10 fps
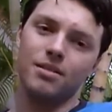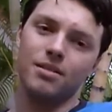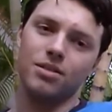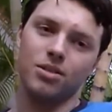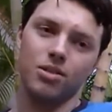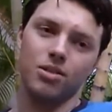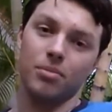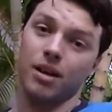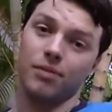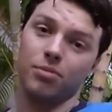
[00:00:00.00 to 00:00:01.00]
So I'm
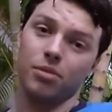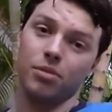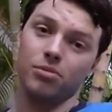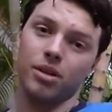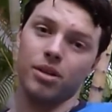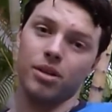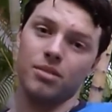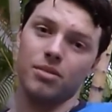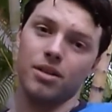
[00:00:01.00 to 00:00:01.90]
gonna have to probably bring in some of the